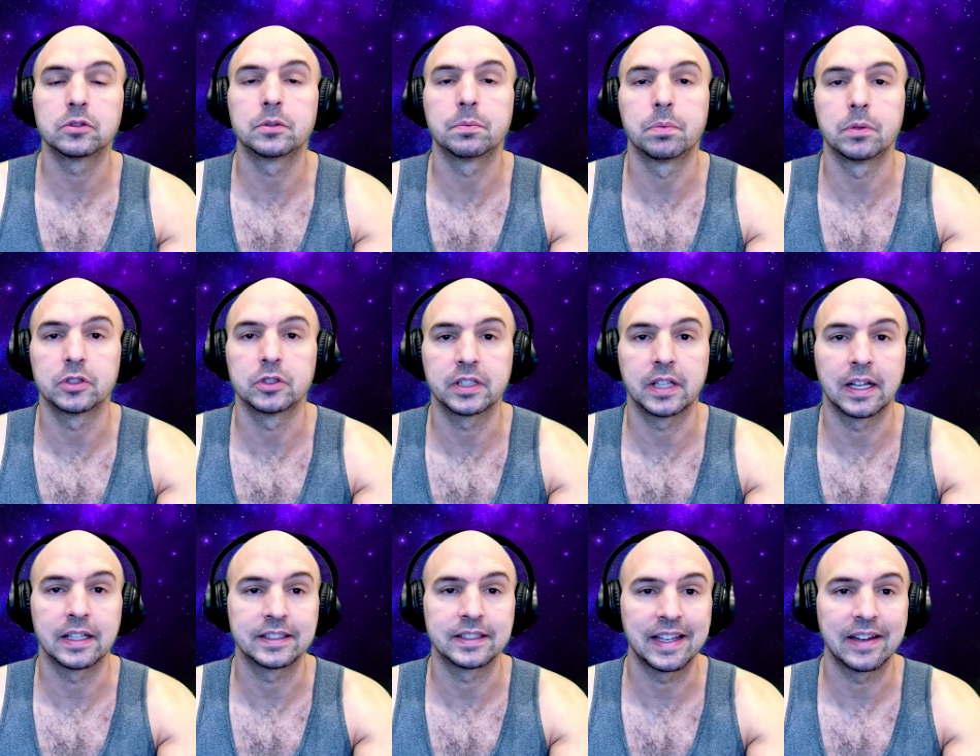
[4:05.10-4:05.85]
to push
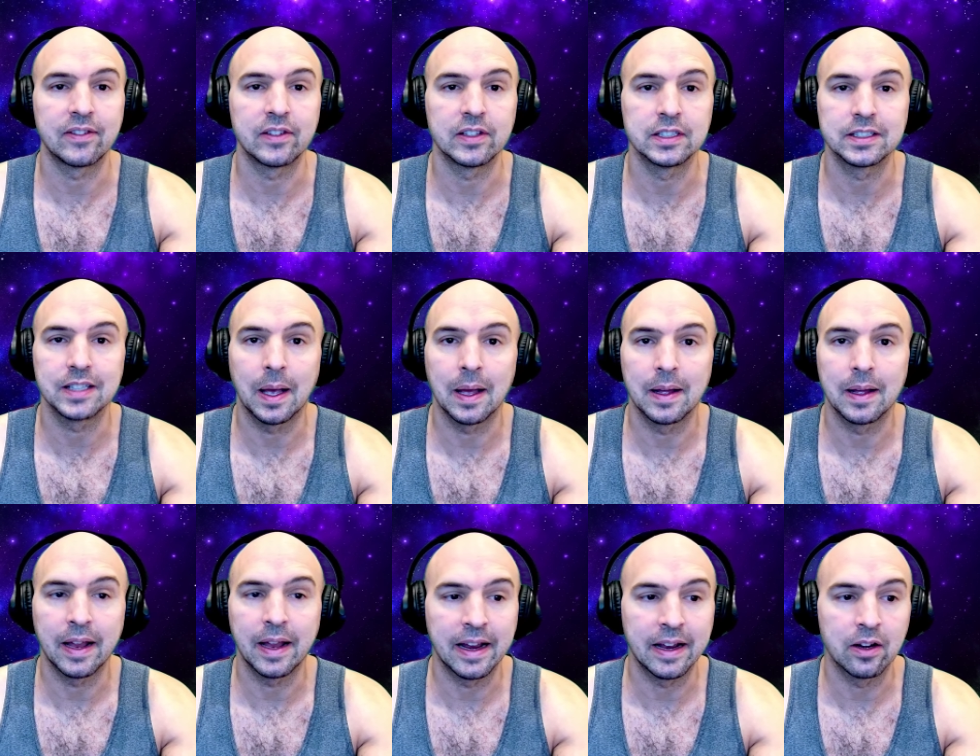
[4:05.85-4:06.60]
that savings
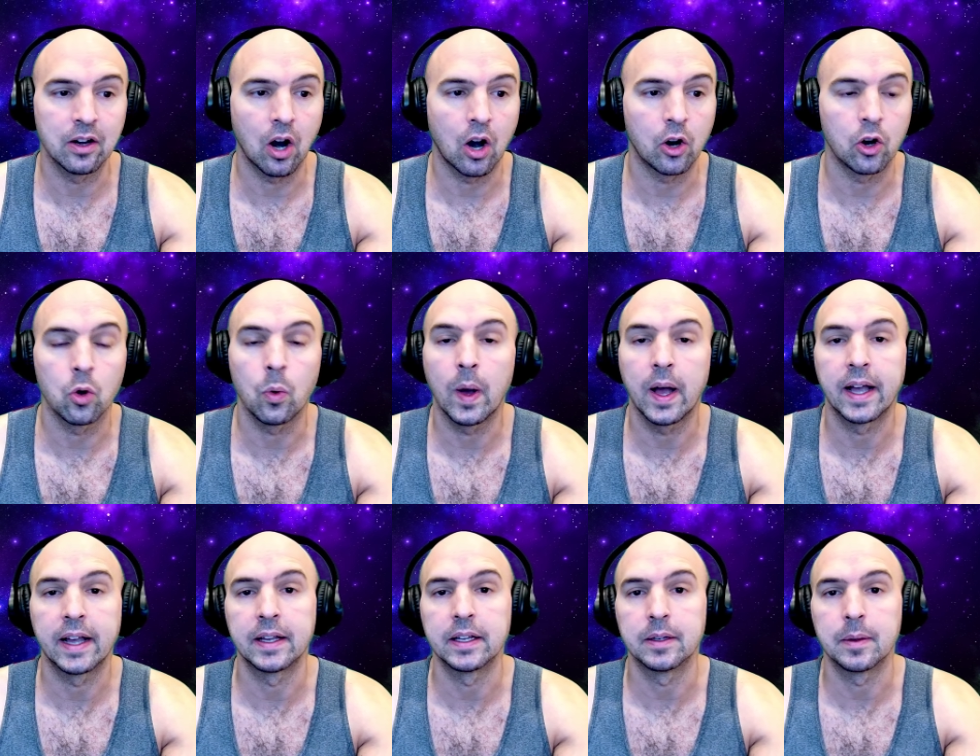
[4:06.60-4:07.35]
and
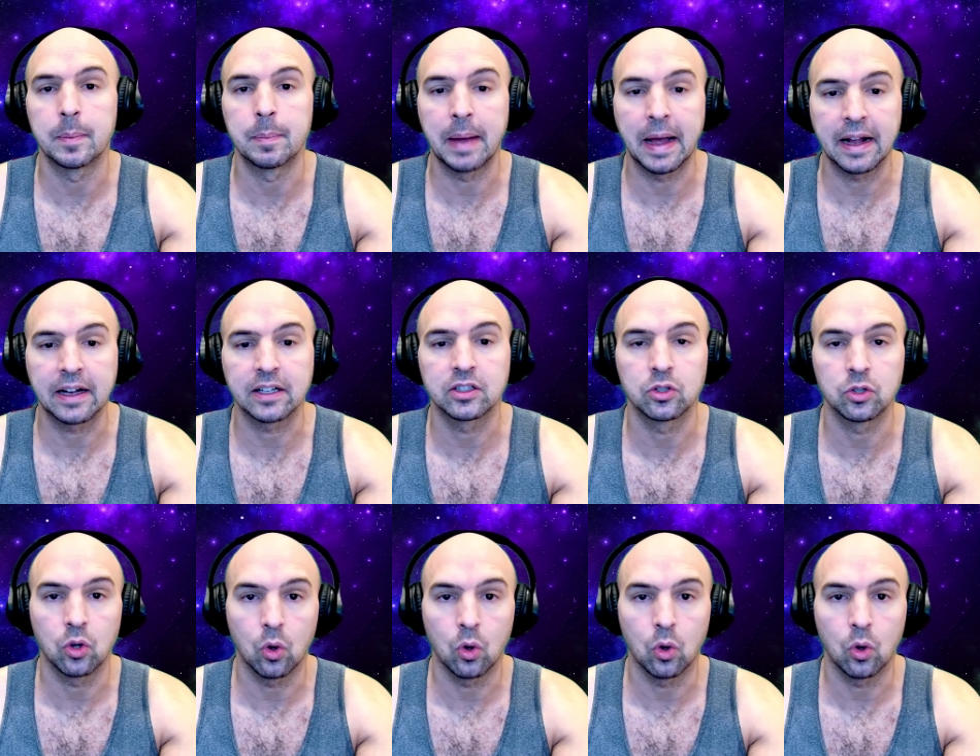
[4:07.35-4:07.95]
ROI back to